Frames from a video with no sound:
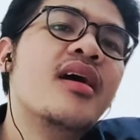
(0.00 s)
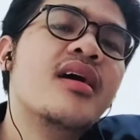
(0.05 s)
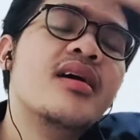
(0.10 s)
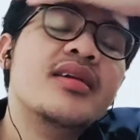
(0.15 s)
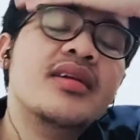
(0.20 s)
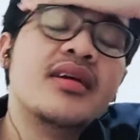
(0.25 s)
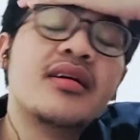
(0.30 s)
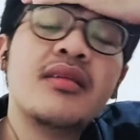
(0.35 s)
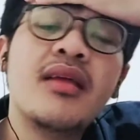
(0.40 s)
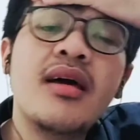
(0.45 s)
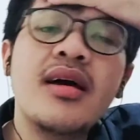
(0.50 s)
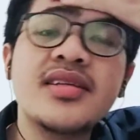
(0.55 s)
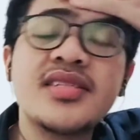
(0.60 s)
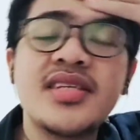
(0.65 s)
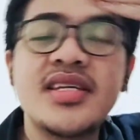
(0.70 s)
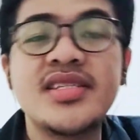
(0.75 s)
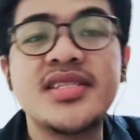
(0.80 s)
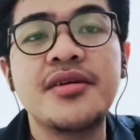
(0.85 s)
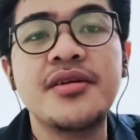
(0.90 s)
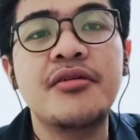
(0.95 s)
The class
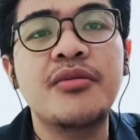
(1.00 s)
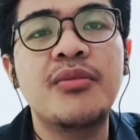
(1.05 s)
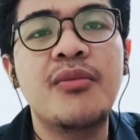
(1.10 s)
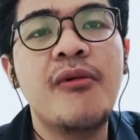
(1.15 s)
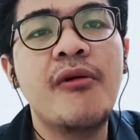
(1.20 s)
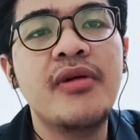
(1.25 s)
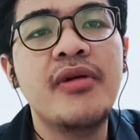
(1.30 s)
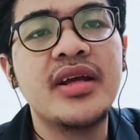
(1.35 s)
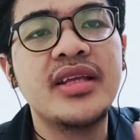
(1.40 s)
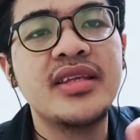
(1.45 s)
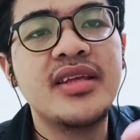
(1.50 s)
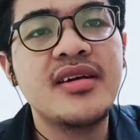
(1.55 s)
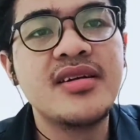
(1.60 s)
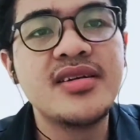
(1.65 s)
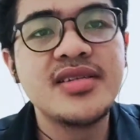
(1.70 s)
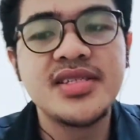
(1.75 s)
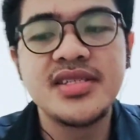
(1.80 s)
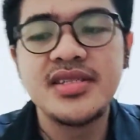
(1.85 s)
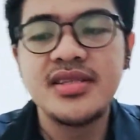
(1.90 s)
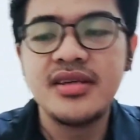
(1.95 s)
is so boring. There
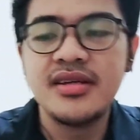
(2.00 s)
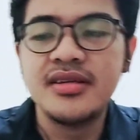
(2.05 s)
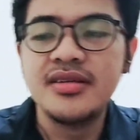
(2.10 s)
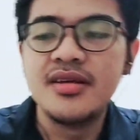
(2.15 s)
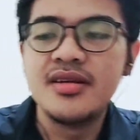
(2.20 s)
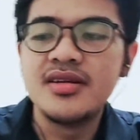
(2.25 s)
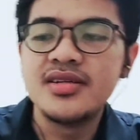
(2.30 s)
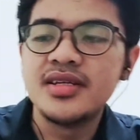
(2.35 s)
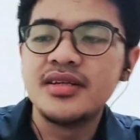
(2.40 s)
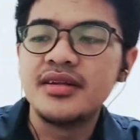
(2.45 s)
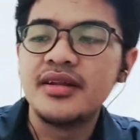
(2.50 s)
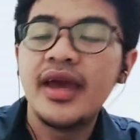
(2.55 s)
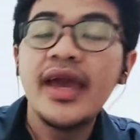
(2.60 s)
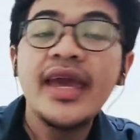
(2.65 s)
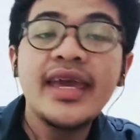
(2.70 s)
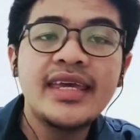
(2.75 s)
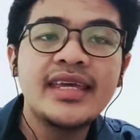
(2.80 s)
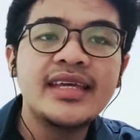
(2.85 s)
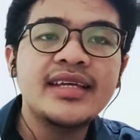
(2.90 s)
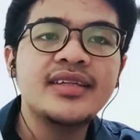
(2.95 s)
is an
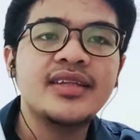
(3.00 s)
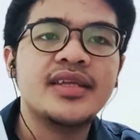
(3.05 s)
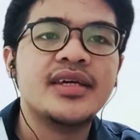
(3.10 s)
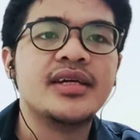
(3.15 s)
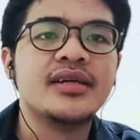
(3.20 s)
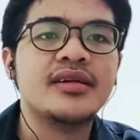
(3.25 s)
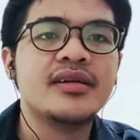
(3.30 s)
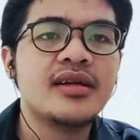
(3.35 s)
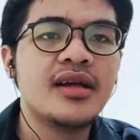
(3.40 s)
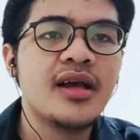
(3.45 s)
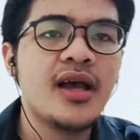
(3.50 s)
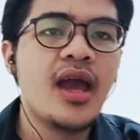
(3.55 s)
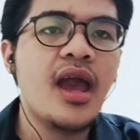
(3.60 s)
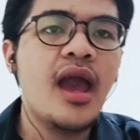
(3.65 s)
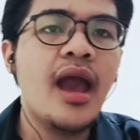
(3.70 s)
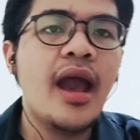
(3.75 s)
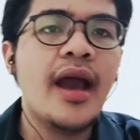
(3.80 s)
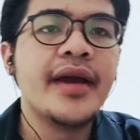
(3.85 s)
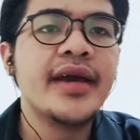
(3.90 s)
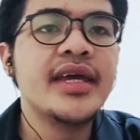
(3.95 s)
ing there.
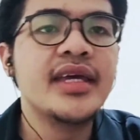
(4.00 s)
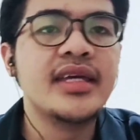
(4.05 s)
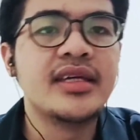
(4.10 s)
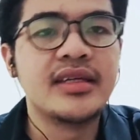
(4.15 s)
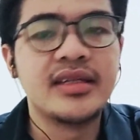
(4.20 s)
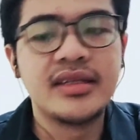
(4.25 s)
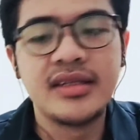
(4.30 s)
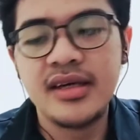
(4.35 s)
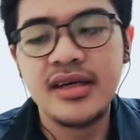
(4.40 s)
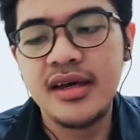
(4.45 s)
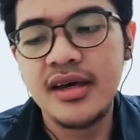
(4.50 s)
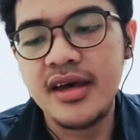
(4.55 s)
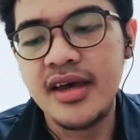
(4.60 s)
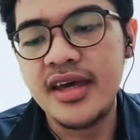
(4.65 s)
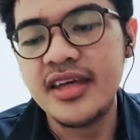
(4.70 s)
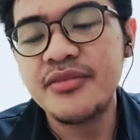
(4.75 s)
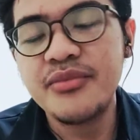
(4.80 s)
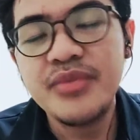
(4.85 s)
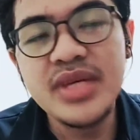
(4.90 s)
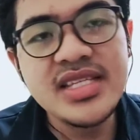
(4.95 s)
Ing
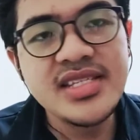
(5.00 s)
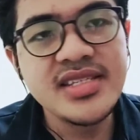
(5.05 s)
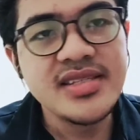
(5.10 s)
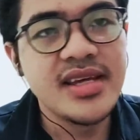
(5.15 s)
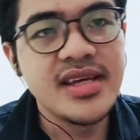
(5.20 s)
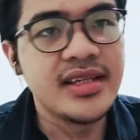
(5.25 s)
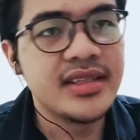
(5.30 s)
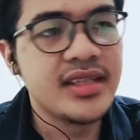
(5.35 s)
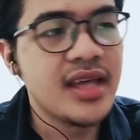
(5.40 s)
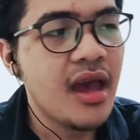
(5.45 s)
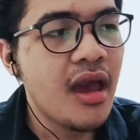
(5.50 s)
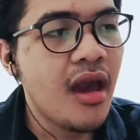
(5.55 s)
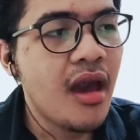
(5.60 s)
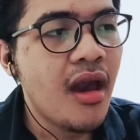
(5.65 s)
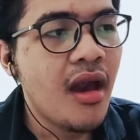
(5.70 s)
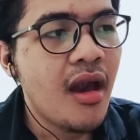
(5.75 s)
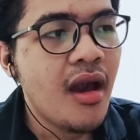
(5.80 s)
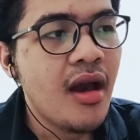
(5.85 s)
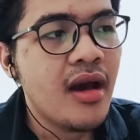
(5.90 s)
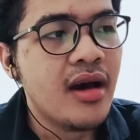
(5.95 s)
means that
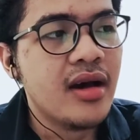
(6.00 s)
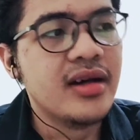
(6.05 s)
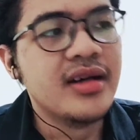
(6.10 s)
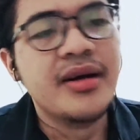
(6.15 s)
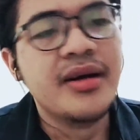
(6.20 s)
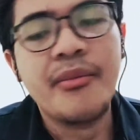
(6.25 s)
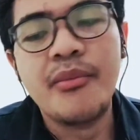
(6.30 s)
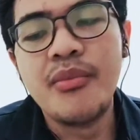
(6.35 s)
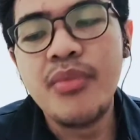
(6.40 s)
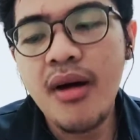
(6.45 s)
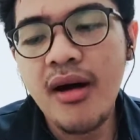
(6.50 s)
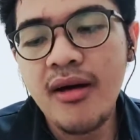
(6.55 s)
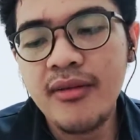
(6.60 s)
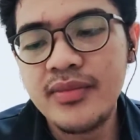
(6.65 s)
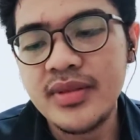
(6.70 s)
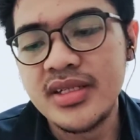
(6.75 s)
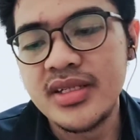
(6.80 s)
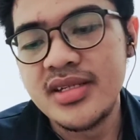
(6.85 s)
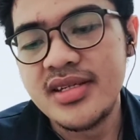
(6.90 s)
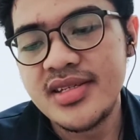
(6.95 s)
Bob
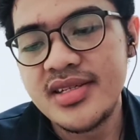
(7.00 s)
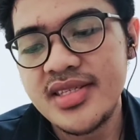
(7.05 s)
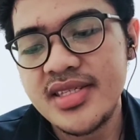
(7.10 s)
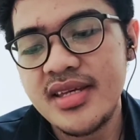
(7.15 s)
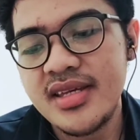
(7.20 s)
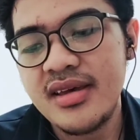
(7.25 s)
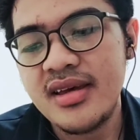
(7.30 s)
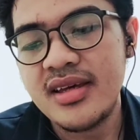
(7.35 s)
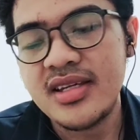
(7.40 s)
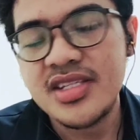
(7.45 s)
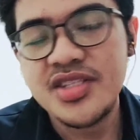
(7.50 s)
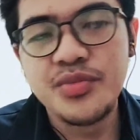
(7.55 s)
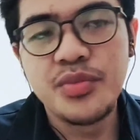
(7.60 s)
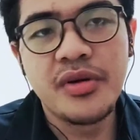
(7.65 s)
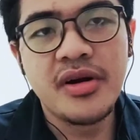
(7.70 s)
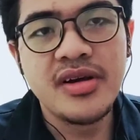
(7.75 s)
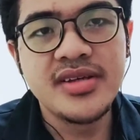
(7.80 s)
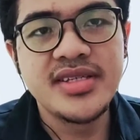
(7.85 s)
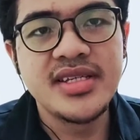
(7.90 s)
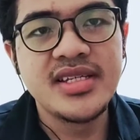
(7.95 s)
is
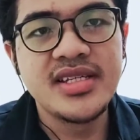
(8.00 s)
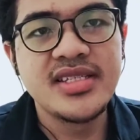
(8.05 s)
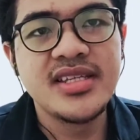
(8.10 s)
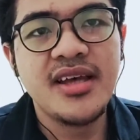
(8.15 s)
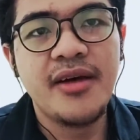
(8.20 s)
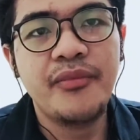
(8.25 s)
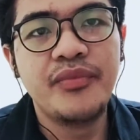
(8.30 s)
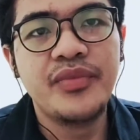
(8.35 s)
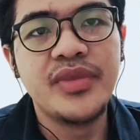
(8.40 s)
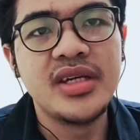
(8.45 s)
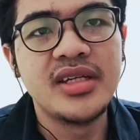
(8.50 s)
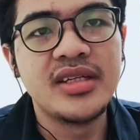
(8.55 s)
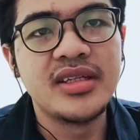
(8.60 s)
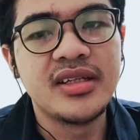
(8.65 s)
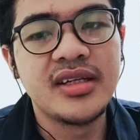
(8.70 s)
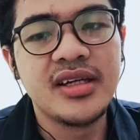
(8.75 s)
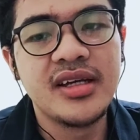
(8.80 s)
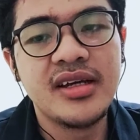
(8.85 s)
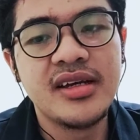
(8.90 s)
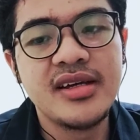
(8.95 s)
expressing
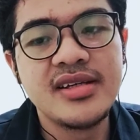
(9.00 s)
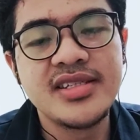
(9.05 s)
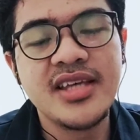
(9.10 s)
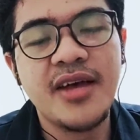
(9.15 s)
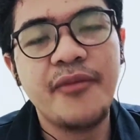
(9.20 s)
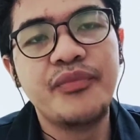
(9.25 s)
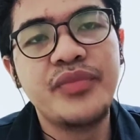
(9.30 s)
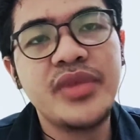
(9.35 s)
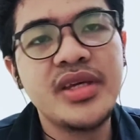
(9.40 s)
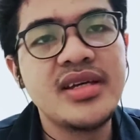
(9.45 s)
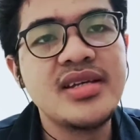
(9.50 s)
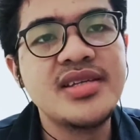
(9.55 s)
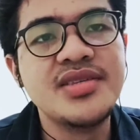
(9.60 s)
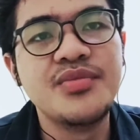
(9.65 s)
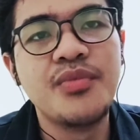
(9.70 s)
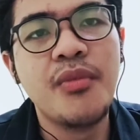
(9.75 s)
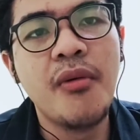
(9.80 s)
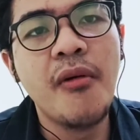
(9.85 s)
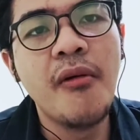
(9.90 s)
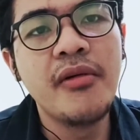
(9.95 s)
something something is
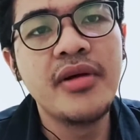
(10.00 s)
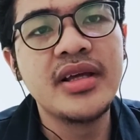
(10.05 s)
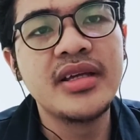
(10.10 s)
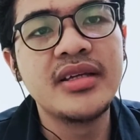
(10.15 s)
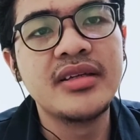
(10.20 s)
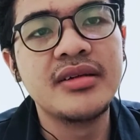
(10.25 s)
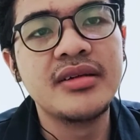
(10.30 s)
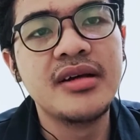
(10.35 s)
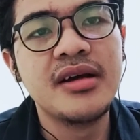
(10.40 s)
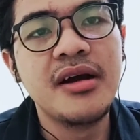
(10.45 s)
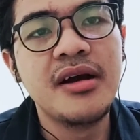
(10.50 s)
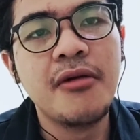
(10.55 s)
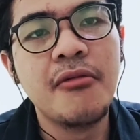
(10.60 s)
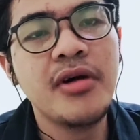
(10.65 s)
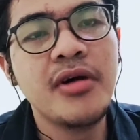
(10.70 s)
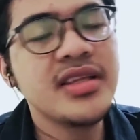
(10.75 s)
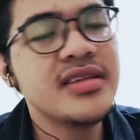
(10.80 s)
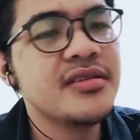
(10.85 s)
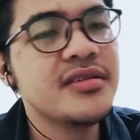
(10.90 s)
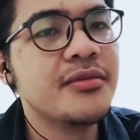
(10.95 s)
boring,
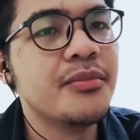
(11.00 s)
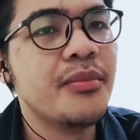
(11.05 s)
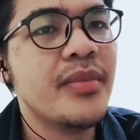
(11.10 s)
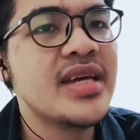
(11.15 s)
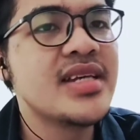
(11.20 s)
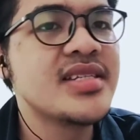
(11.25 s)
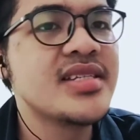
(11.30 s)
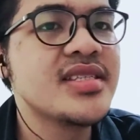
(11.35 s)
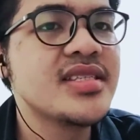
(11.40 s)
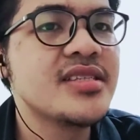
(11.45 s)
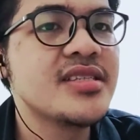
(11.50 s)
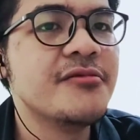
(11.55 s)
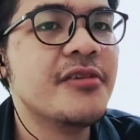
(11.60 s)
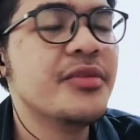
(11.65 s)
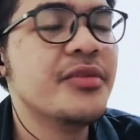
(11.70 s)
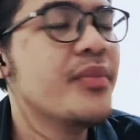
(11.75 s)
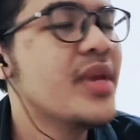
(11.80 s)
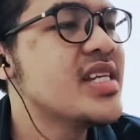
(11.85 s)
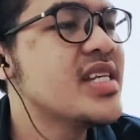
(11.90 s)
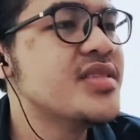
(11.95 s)
what makes
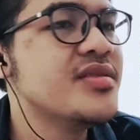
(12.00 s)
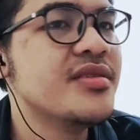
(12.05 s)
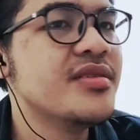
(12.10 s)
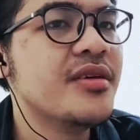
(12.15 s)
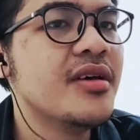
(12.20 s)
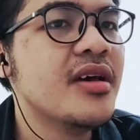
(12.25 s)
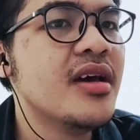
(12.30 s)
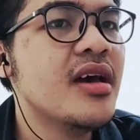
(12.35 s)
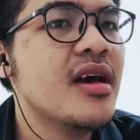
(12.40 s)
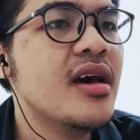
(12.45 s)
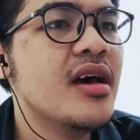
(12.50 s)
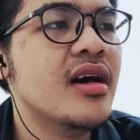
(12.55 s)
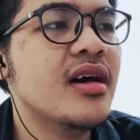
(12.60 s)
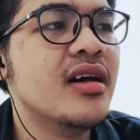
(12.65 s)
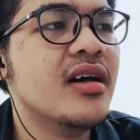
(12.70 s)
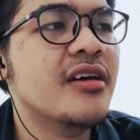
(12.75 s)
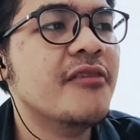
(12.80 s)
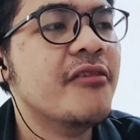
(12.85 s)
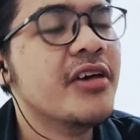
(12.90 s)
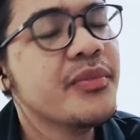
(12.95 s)

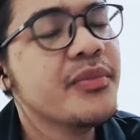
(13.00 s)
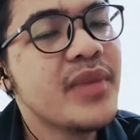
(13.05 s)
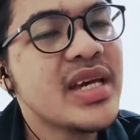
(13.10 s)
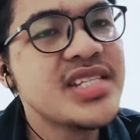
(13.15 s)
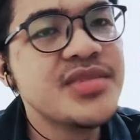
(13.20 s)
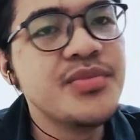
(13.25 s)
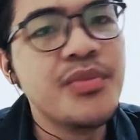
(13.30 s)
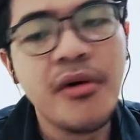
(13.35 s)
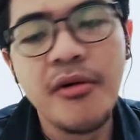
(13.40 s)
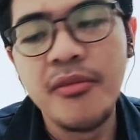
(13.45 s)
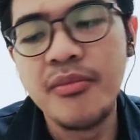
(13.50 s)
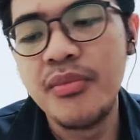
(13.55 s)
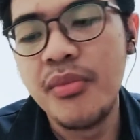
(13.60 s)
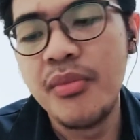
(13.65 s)
Bob